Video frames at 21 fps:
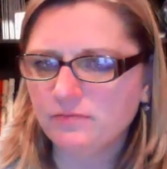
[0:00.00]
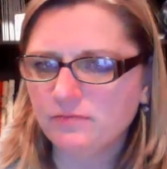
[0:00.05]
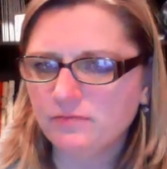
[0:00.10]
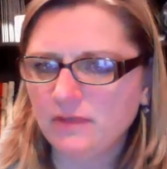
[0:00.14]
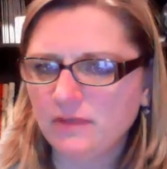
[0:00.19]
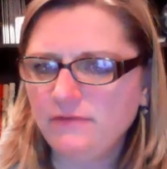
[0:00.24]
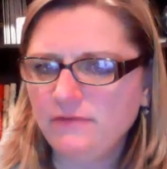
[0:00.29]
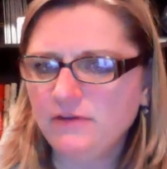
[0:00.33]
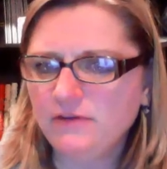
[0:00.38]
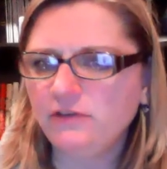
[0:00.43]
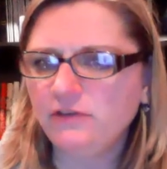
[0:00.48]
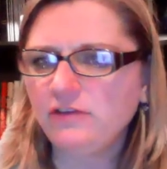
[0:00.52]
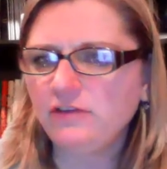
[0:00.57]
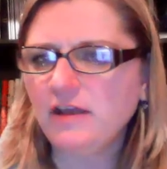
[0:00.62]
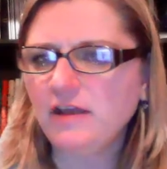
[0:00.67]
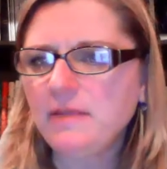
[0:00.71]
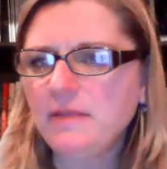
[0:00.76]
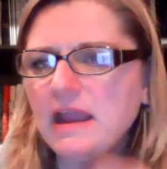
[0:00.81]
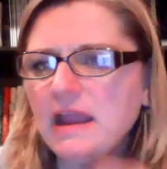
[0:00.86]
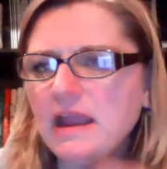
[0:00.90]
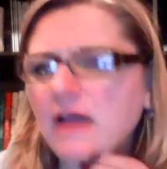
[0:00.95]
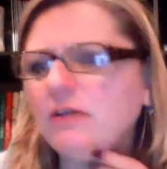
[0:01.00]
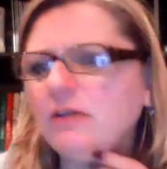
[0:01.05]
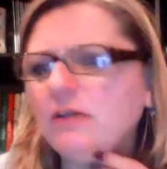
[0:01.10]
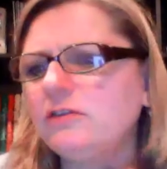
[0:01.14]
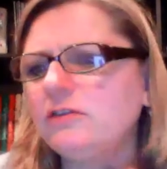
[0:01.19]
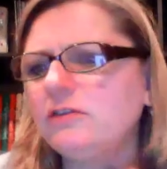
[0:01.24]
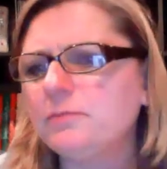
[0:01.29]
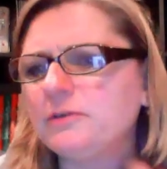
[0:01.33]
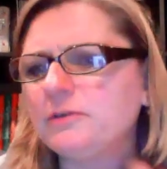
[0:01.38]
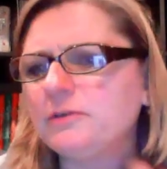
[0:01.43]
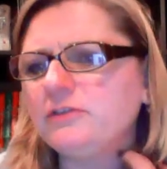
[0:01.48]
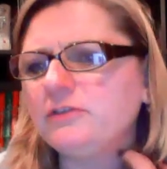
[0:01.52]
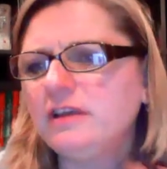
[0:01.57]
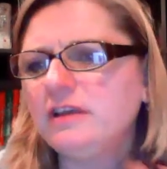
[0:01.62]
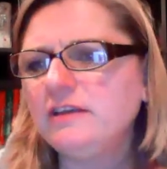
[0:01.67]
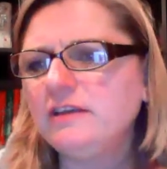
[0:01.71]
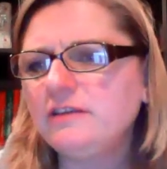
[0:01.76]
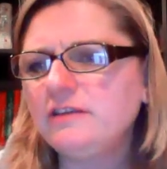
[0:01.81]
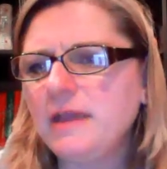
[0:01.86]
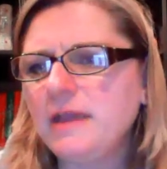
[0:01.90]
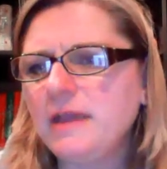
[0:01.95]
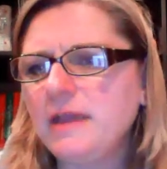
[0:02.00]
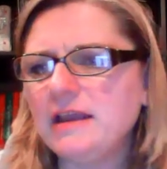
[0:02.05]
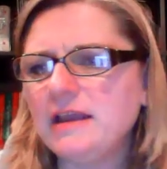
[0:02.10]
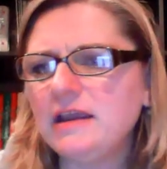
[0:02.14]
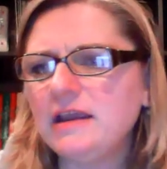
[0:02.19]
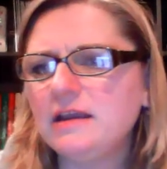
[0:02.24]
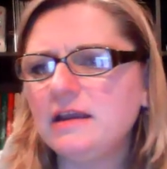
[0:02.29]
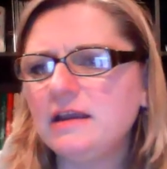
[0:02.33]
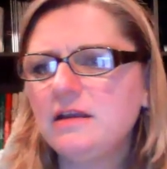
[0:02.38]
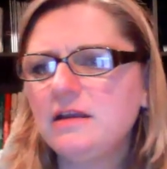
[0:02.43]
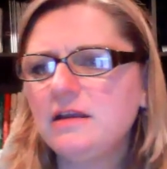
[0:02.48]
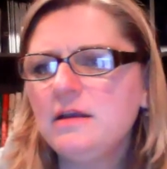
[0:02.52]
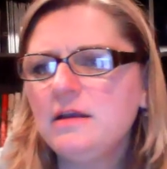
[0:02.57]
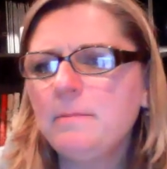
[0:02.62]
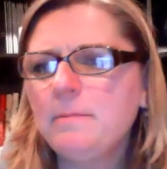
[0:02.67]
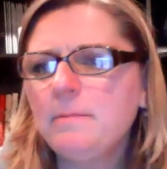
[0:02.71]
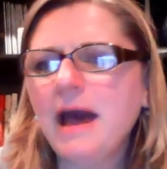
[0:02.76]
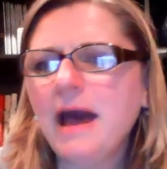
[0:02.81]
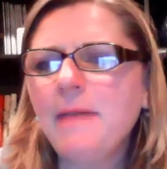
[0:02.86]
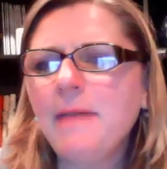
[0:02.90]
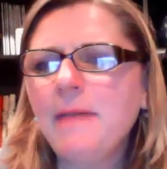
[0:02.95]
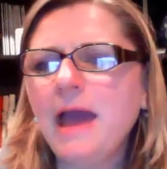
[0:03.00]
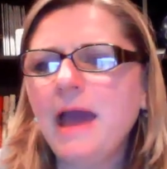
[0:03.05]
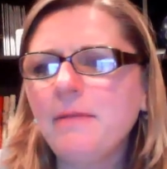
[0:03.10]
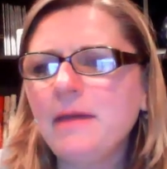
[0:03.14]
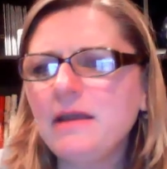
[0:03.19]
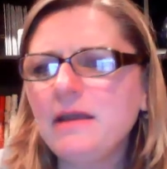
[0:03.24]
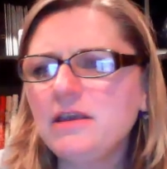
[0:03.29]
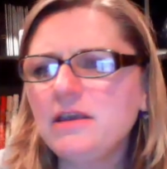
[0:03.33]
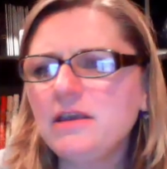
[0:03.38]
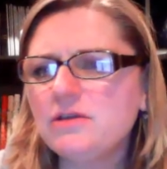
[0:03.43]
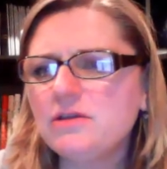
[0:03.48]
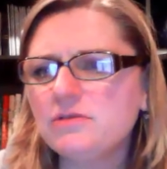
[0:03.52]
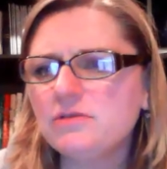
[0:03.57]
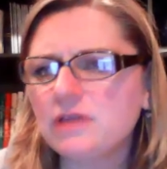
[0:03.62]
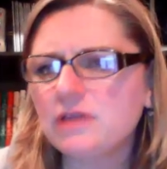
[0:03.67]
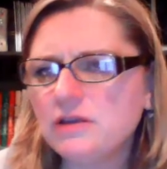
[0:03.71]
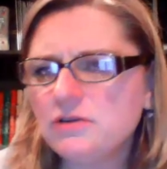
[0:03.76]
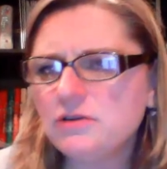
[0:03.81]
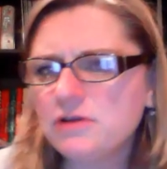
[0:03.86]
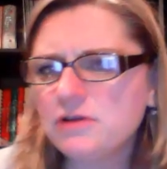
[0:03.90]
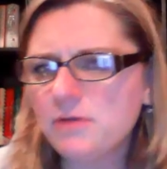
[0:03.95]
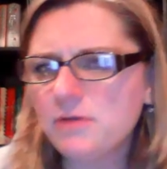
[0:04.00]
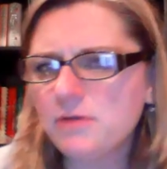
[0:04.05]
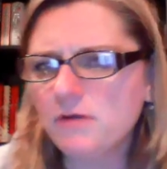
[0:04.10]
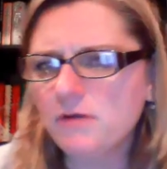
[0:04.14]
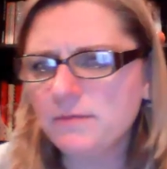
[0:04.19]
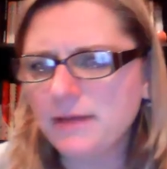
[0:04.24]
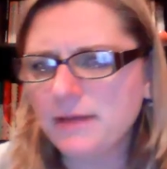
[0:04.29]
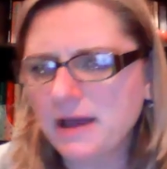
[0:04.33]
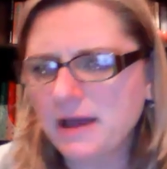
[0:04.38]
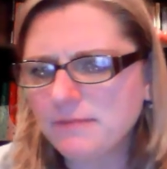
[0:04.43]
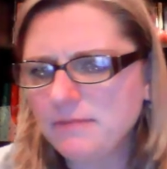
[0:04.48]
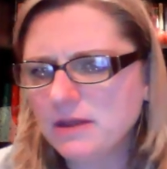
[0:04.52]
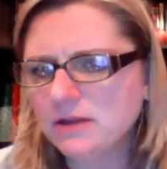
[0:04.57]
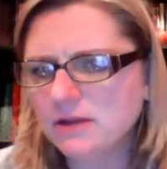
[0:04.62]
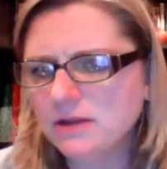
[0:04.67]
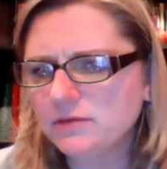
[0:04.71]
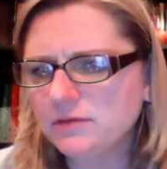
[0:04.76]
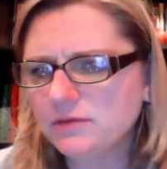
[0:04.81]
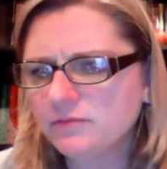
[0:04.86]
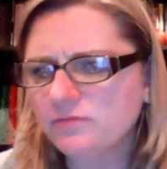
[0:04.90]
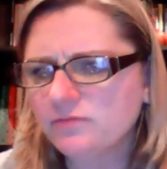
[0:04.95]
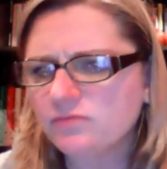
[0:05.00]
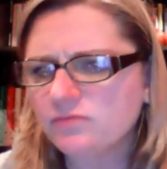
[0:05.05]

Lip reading: If there's somebody else who's participating, Bob, how about you? Can you come over, Bob Miller?